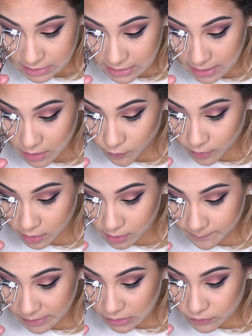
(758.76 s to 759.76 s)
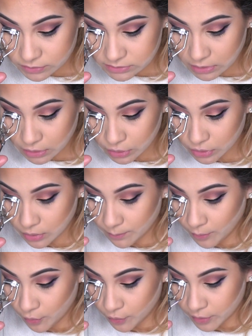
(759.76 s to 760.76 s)
Today we're going to be using the
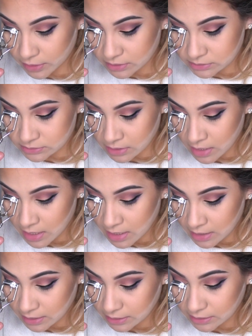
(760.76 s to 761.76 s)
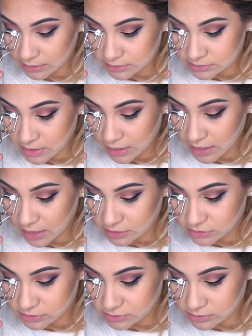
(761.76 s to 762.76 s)
Poise Kiss
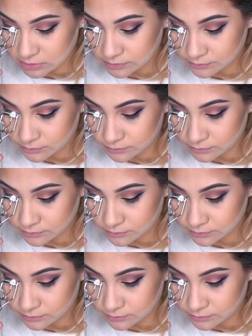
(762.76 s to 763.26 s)
lashes.